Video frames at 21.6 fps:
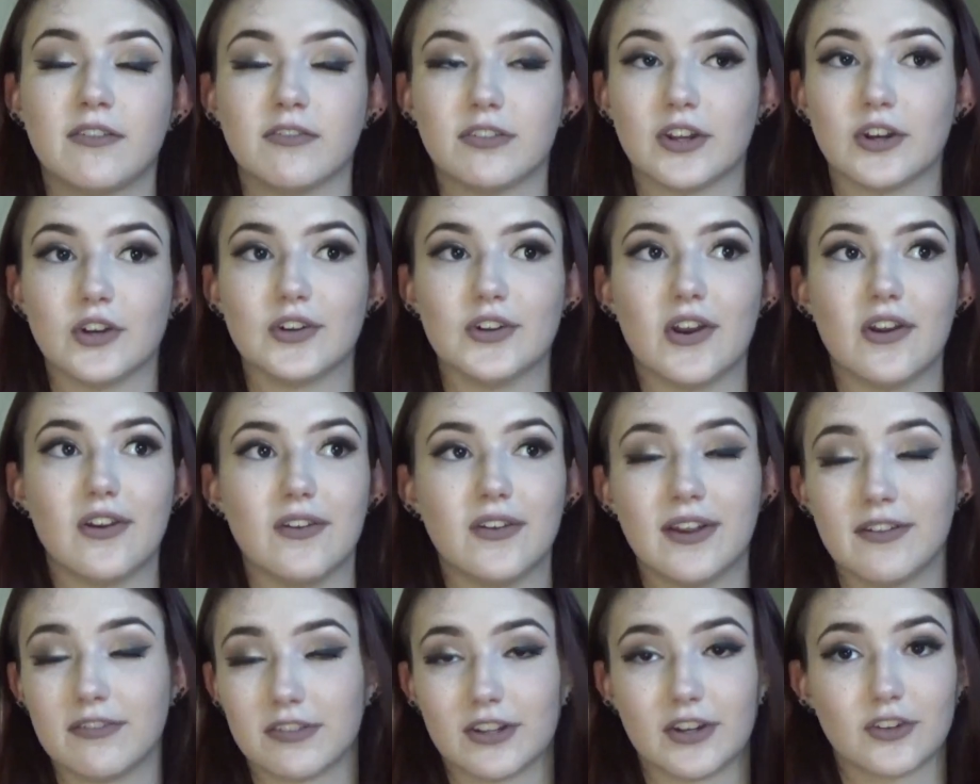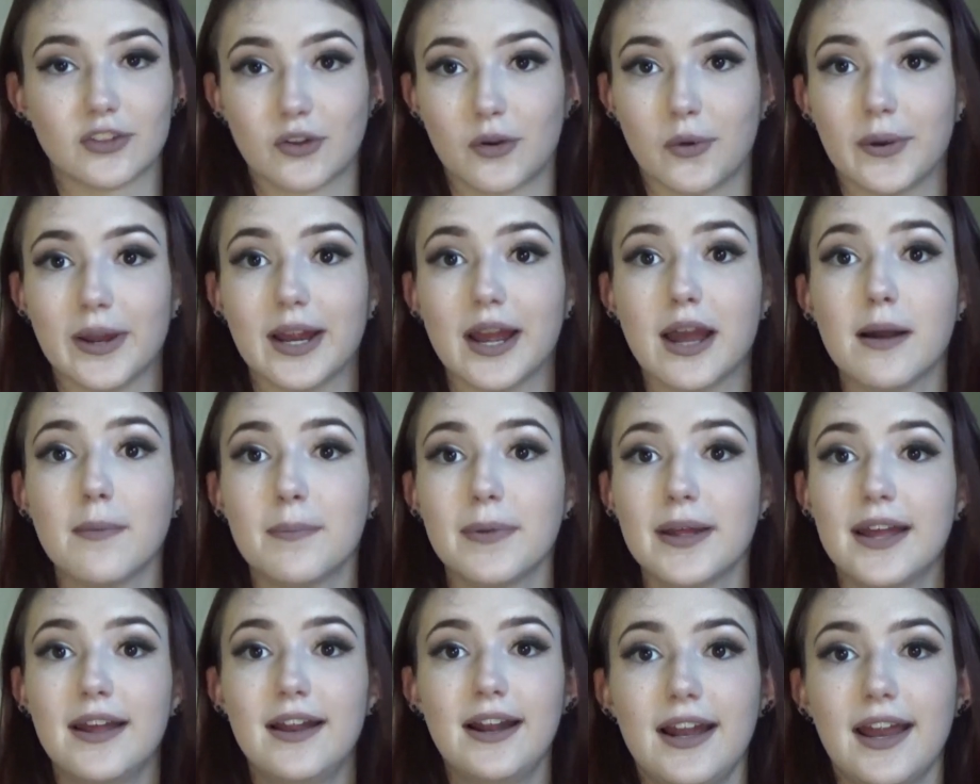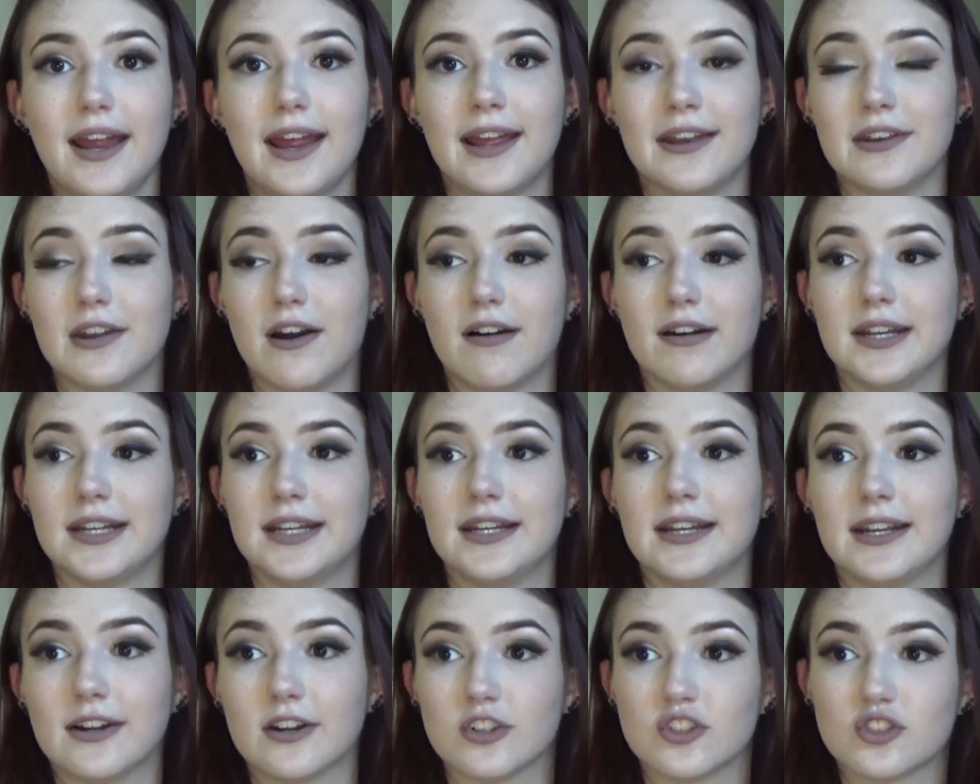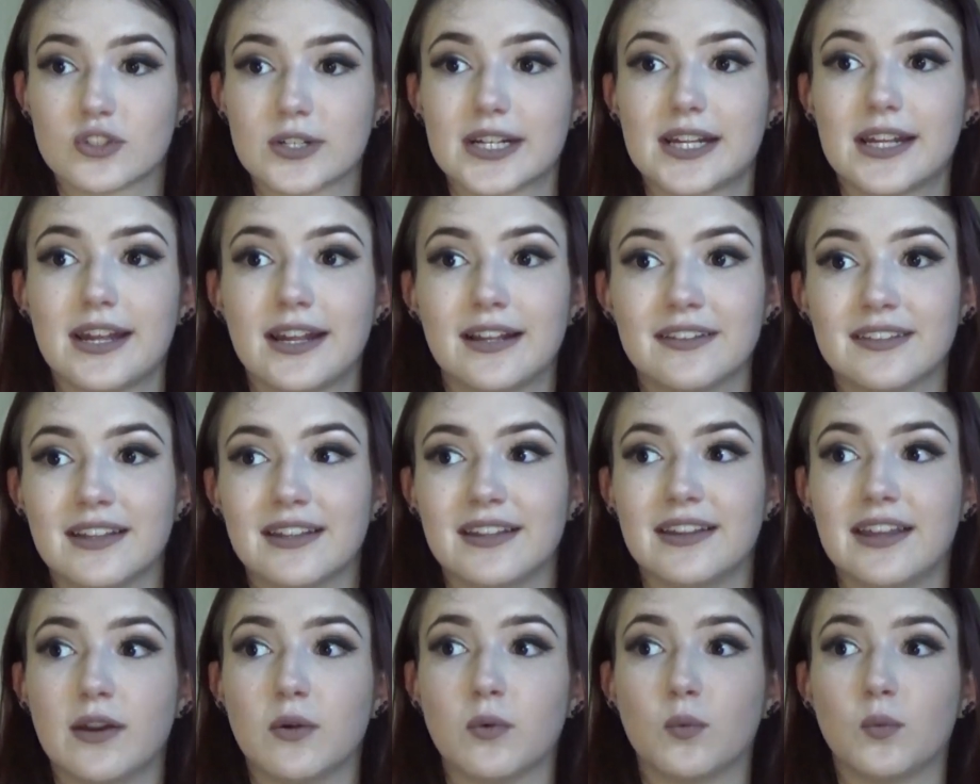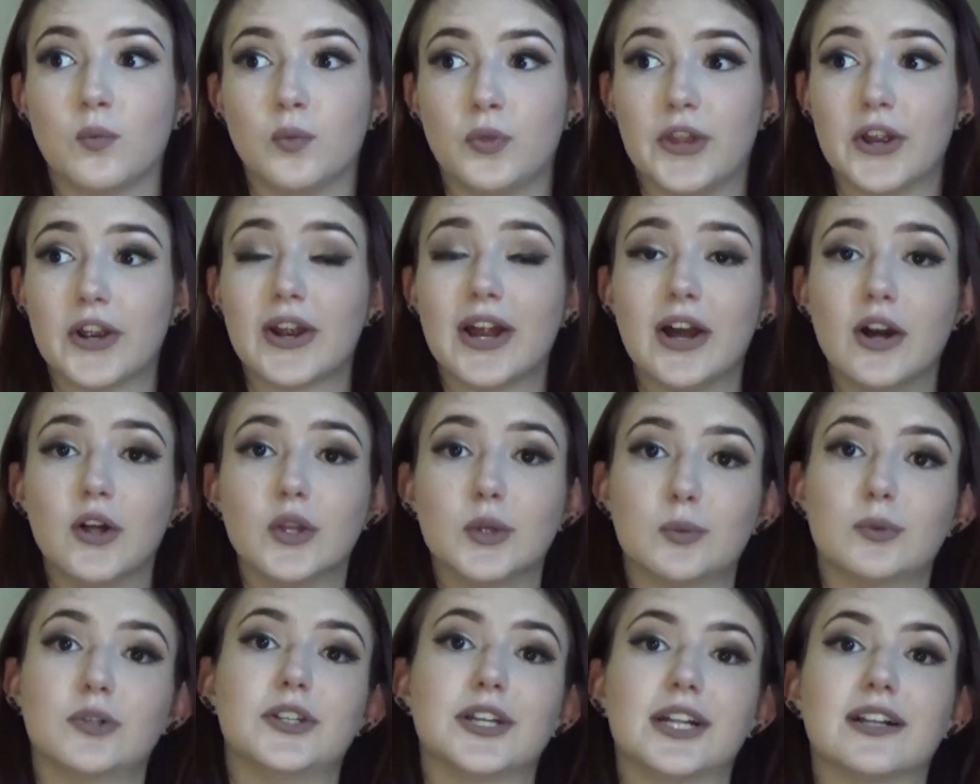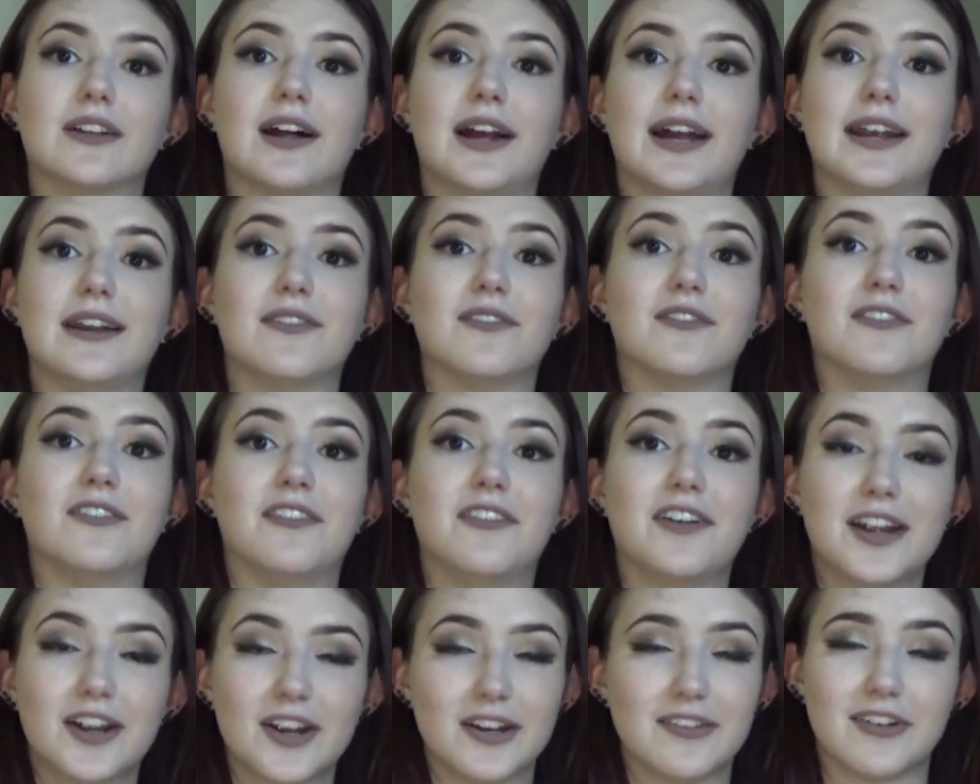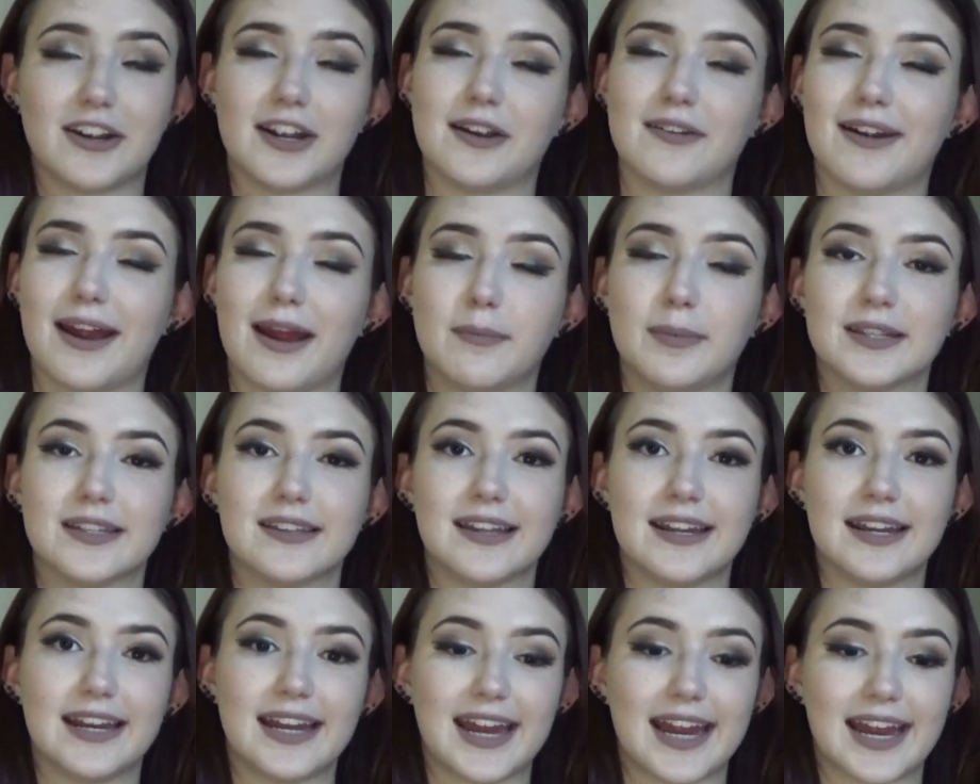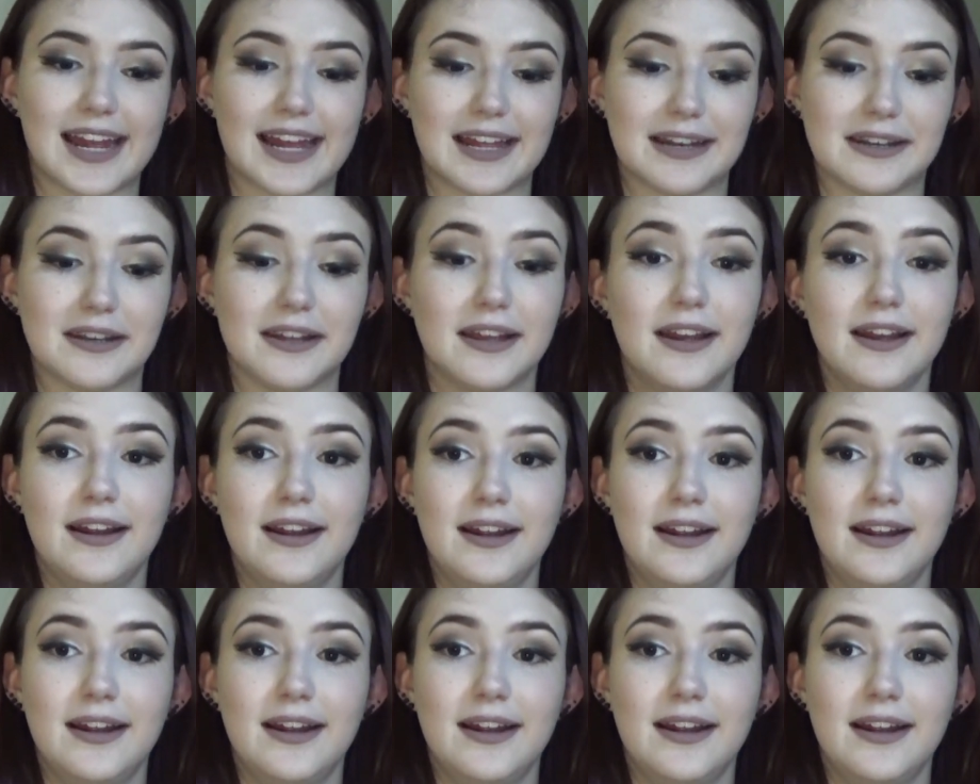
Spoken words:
If they're throwing up and not eating or drinking, then their health will decline very, very rapidly, and